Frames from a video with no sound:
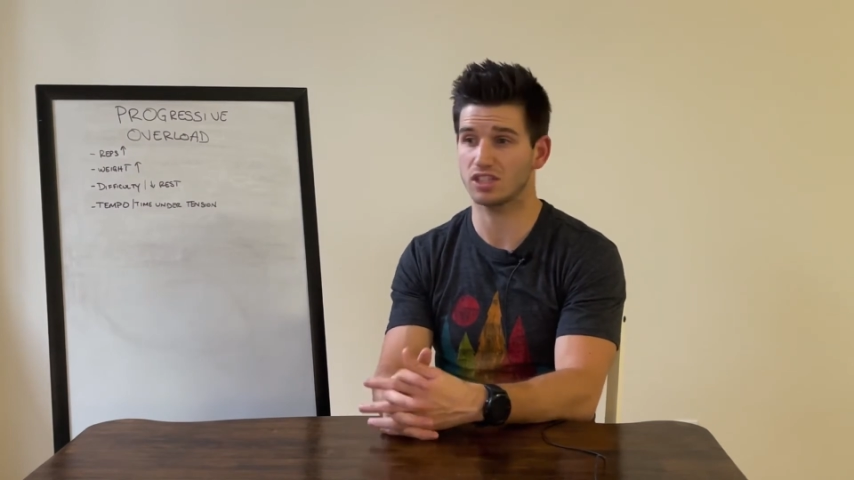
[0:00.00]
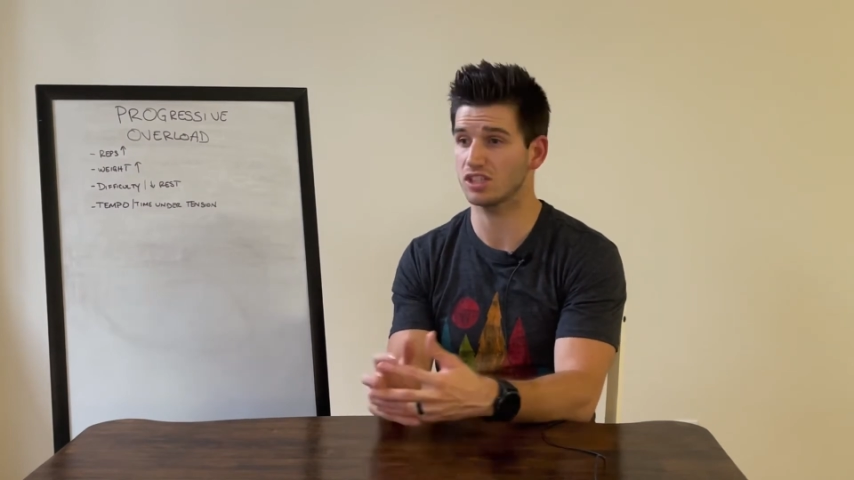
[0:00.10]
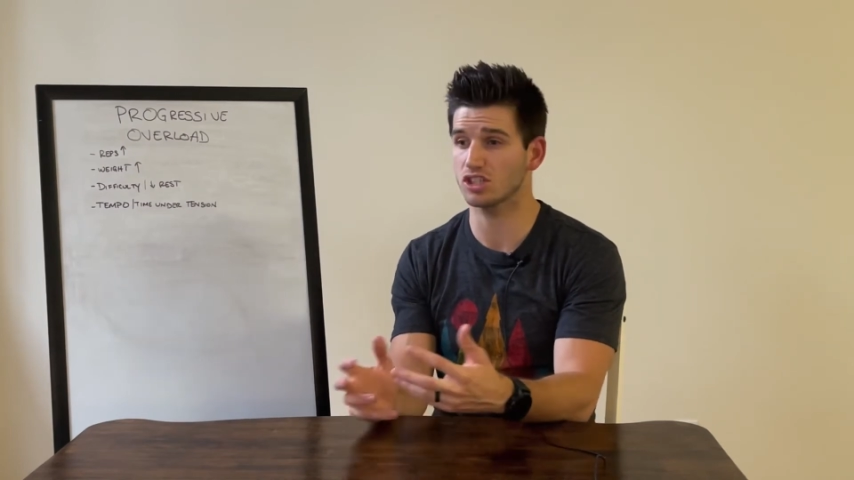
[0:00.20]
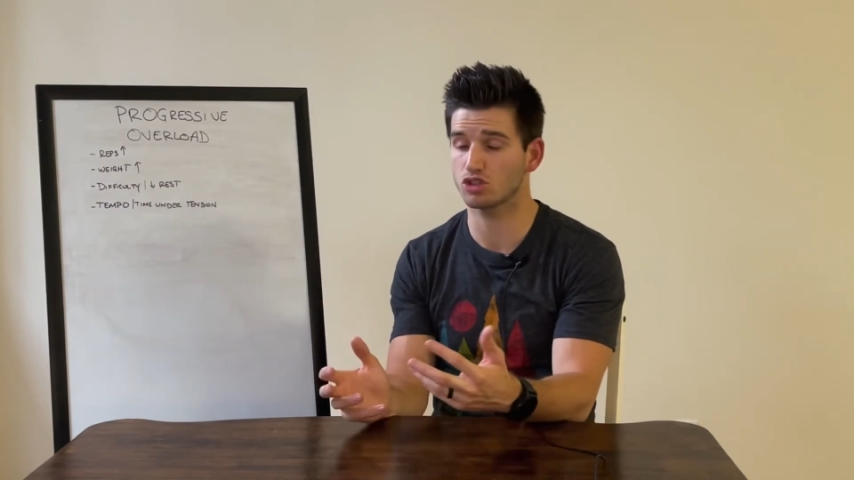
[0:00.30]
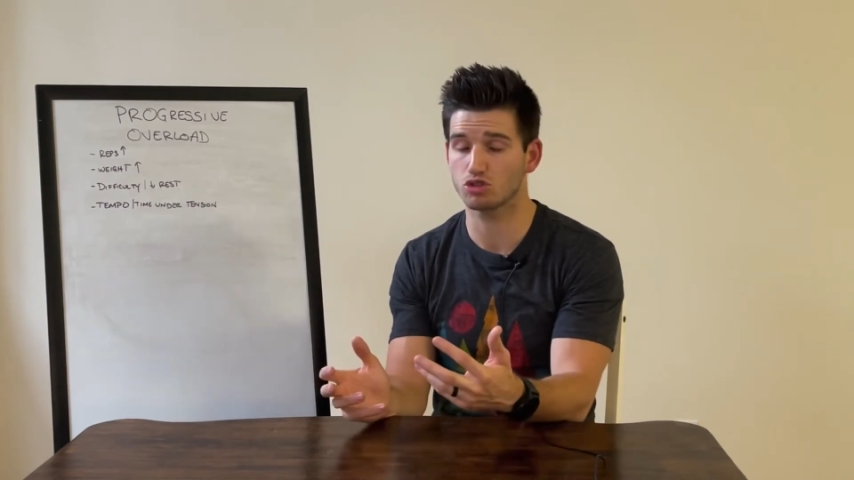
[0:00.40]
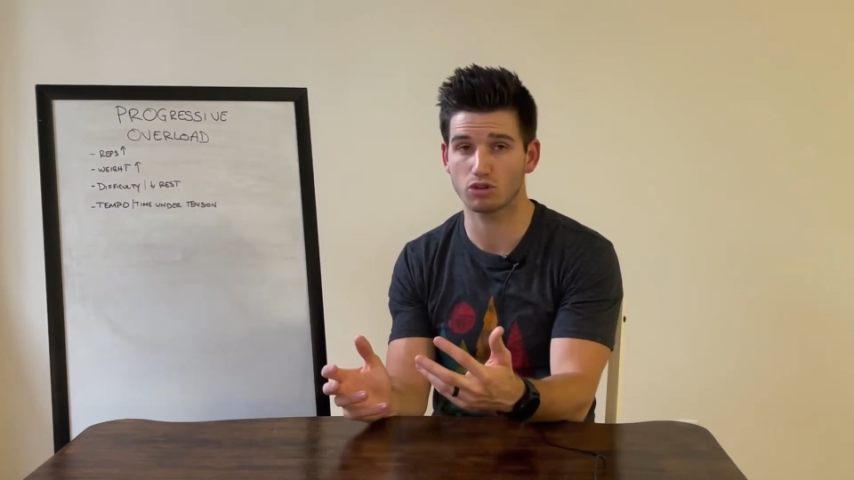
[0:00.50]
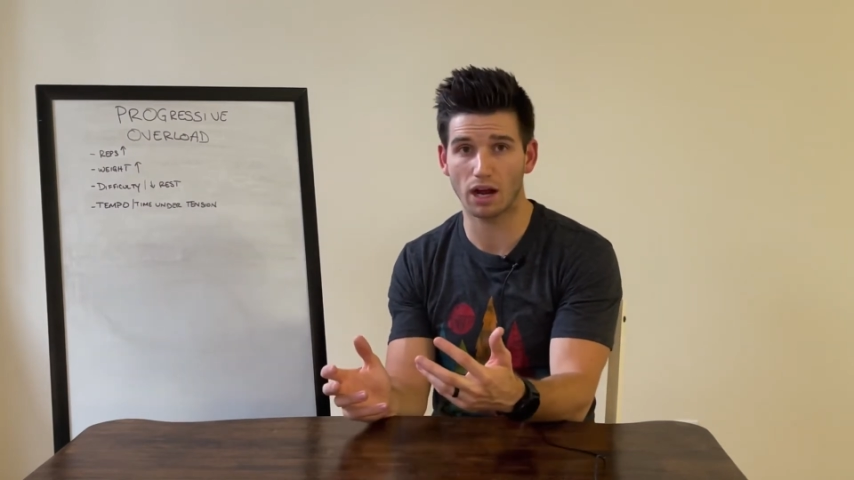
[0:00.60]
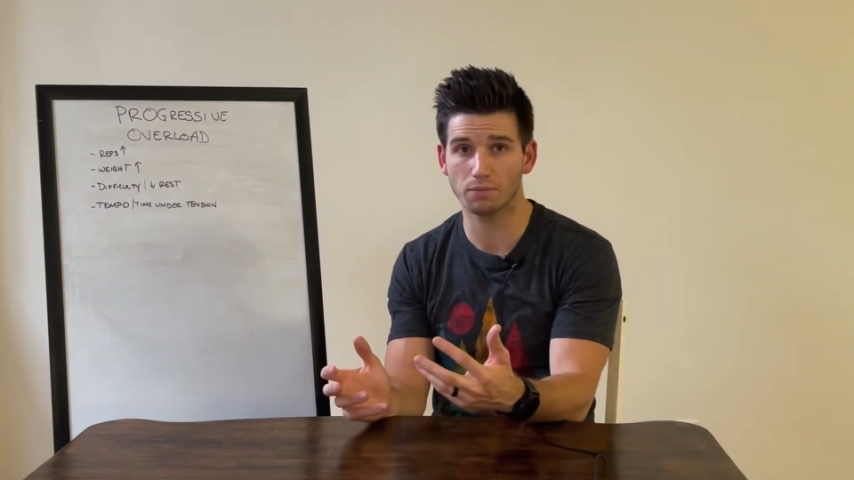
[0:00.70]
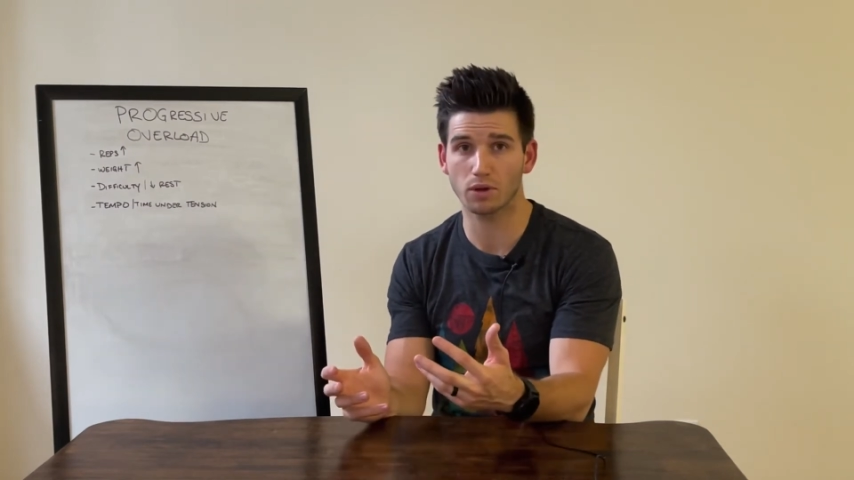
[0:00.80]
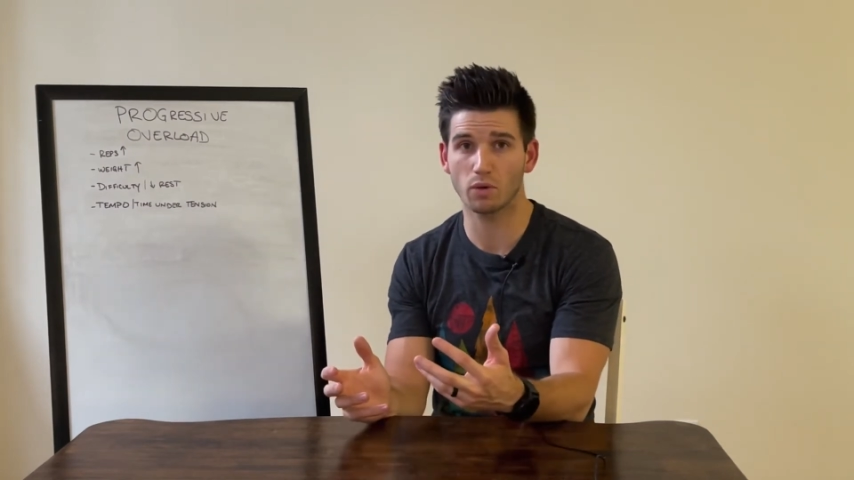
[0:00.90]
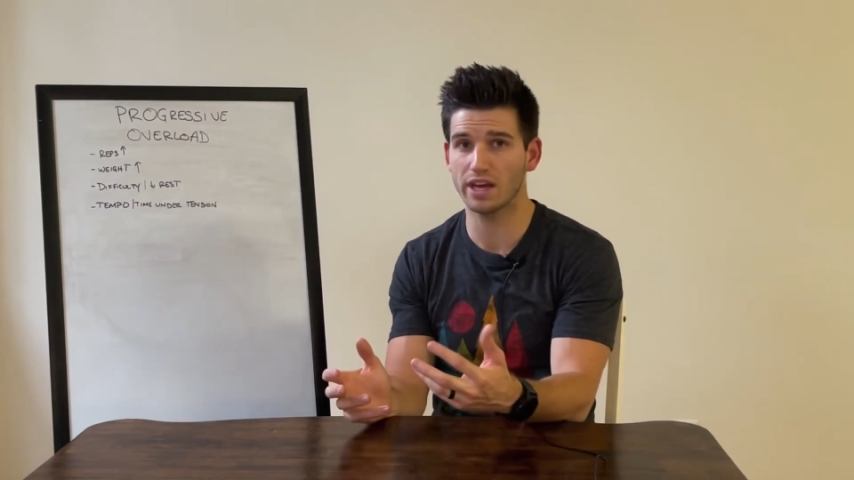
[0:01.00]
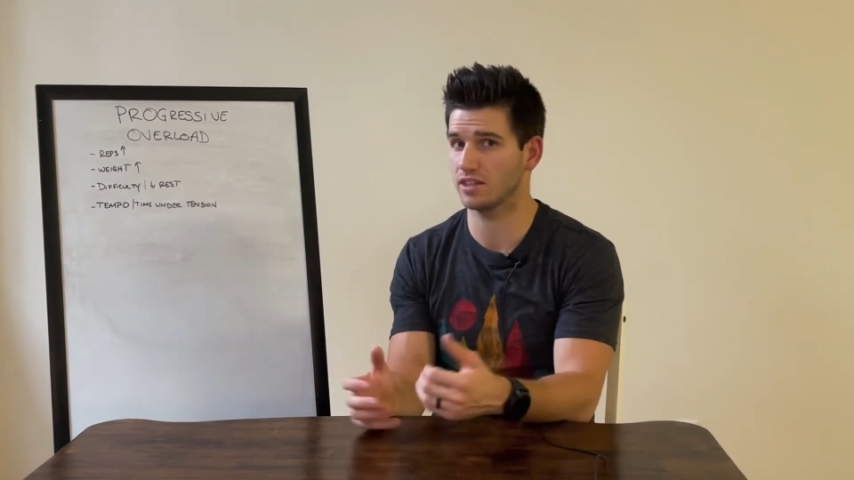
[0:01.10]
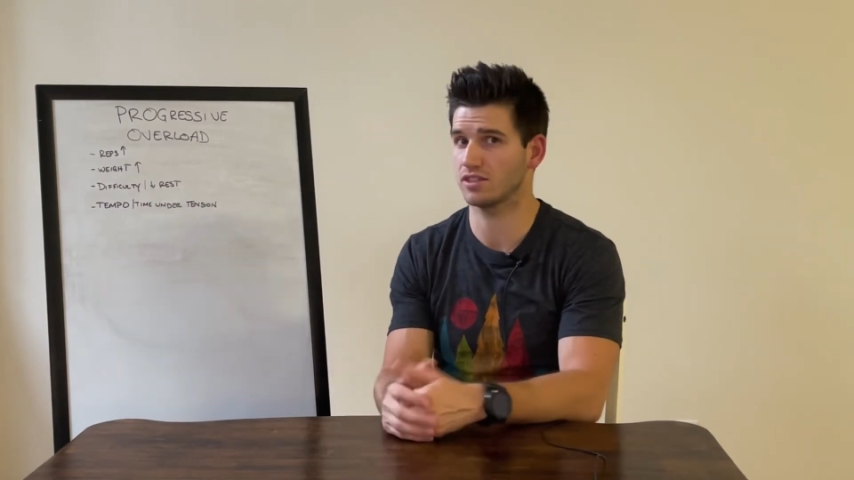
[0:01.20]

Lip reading: you just drop the weights,